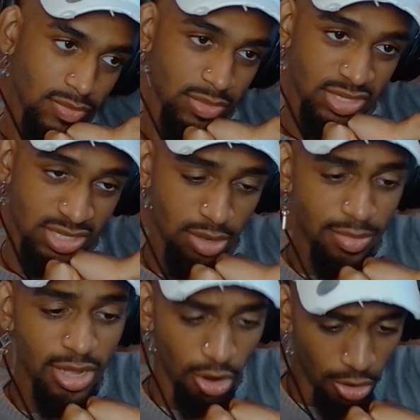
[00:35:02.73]
It's going
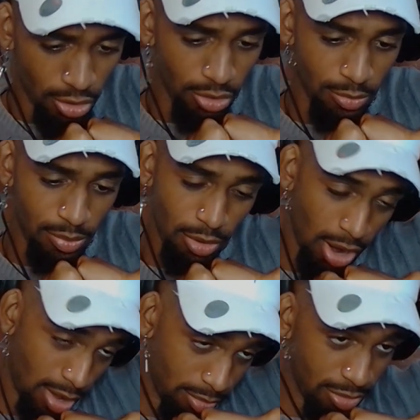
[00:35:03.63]
to be hard,
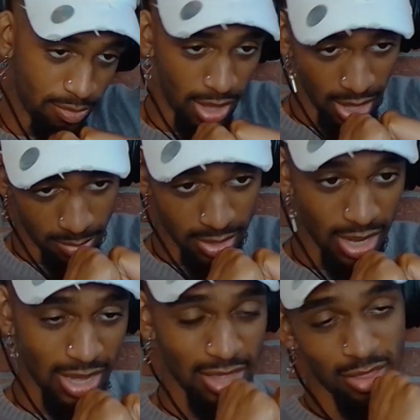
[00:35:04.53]
probably, maybe.
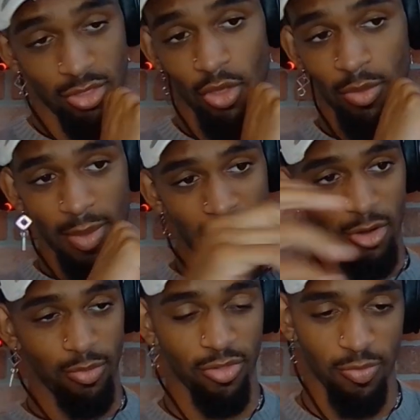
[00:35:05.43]
I guess it's all a matter
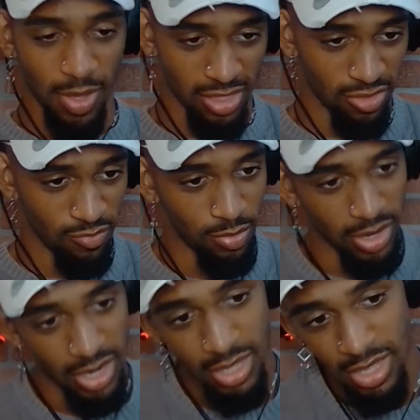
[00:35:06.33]
of perspective,
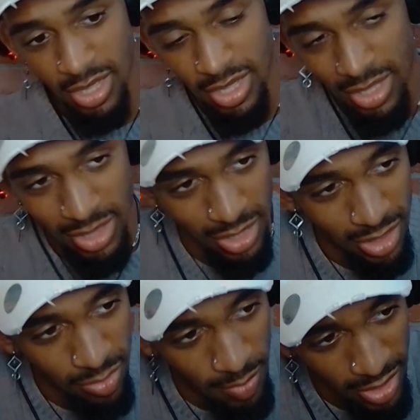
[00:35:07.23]
but at
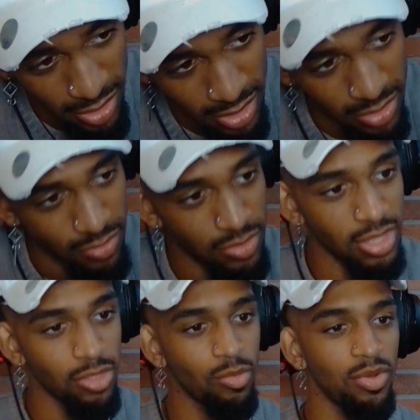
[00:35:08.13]
least it's better than
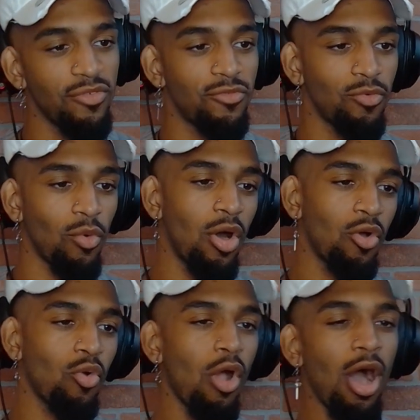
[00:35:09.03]
dealing with foie
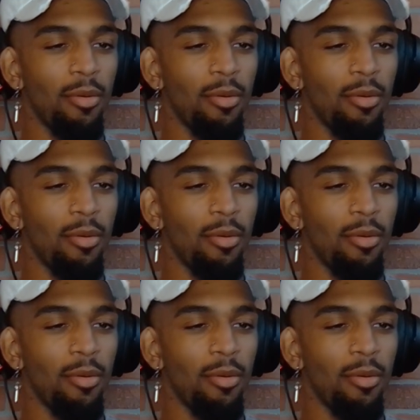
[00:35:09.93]
gras,